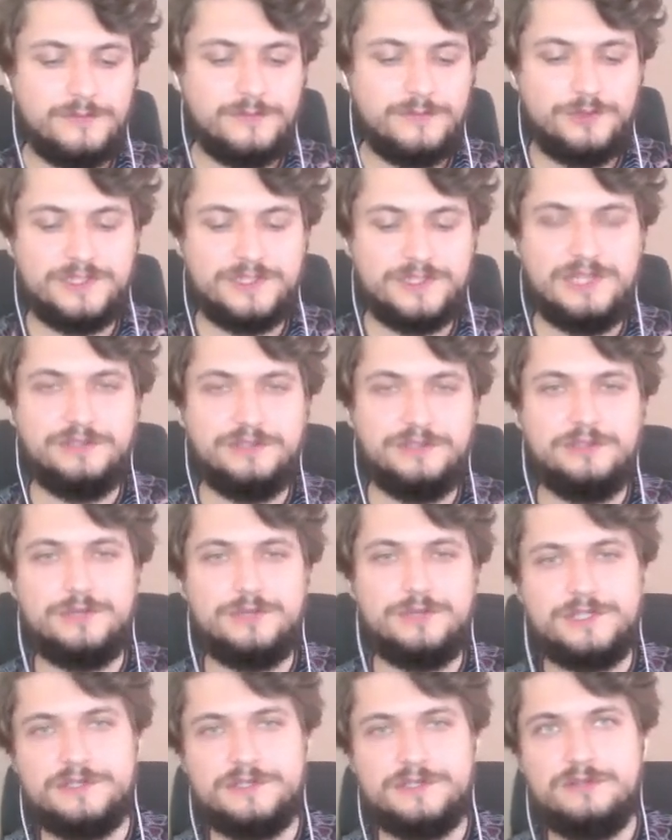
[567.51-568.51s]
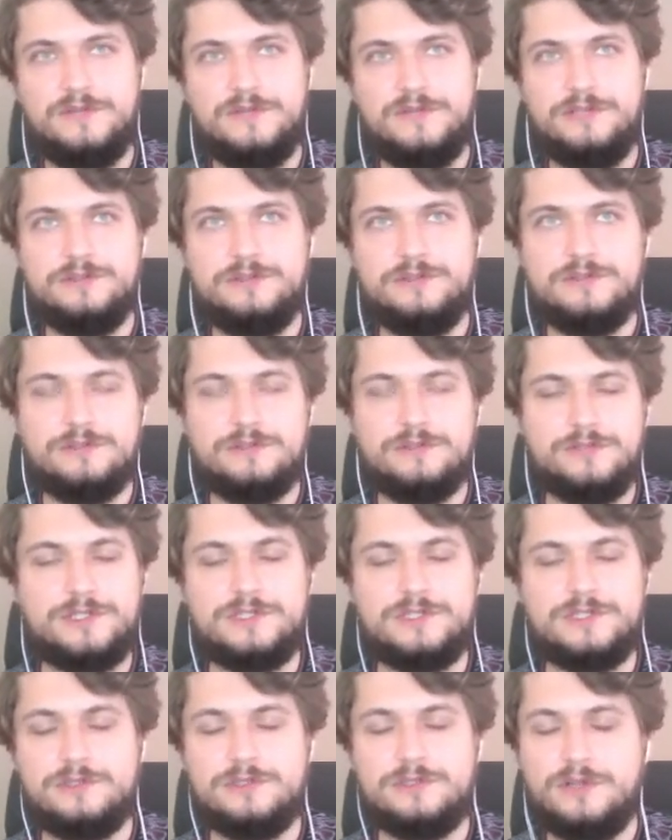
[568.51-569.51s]
resulting register values,
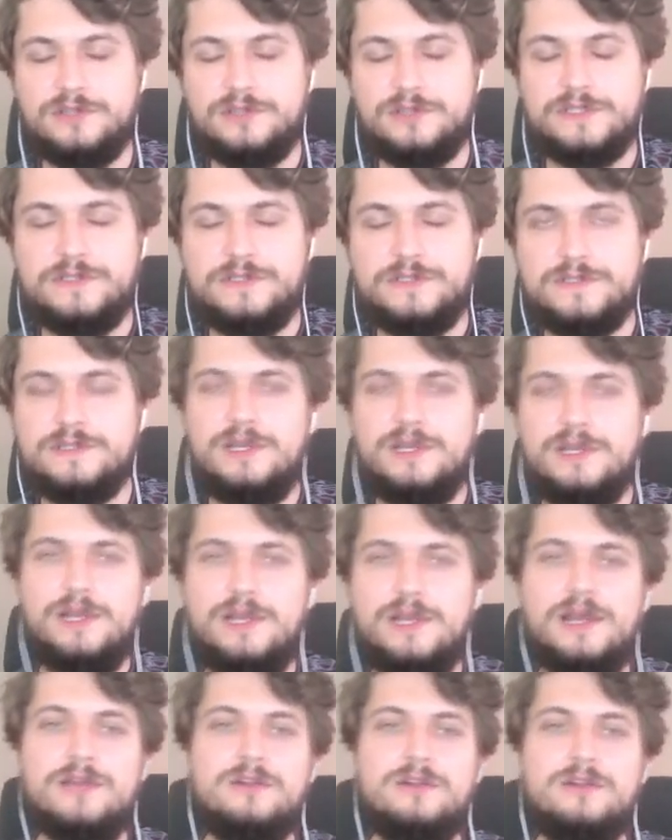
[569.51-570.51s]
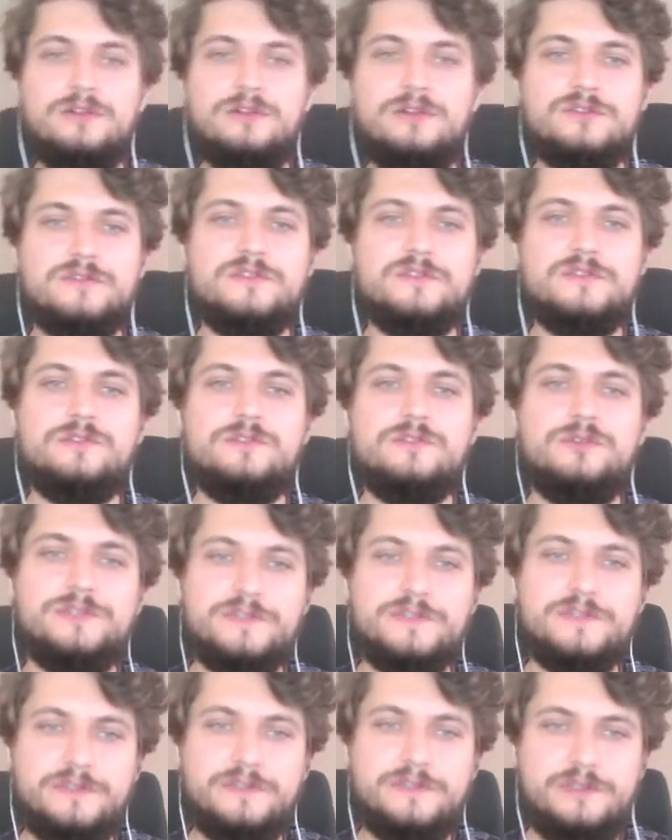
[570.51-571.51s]
register contents, and also
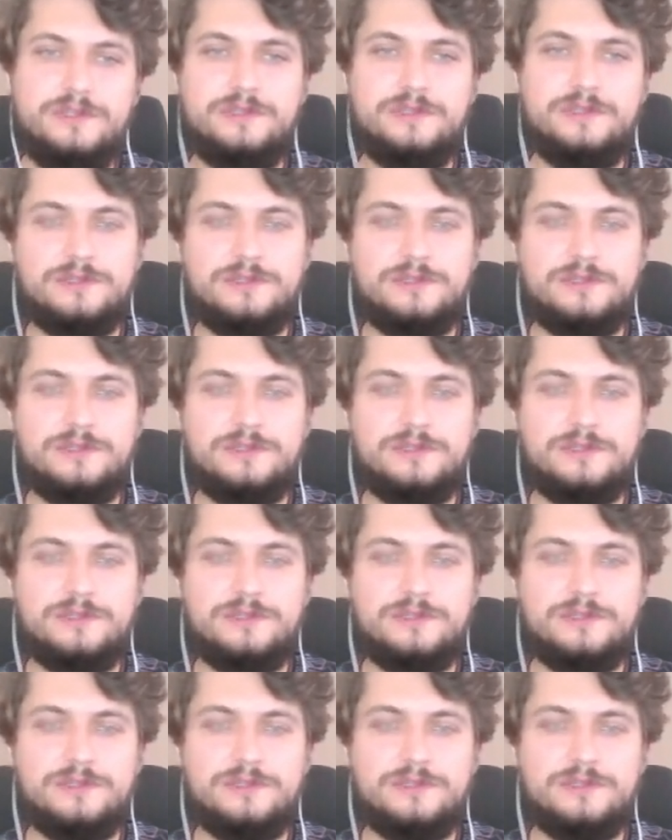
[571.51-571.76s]
stores the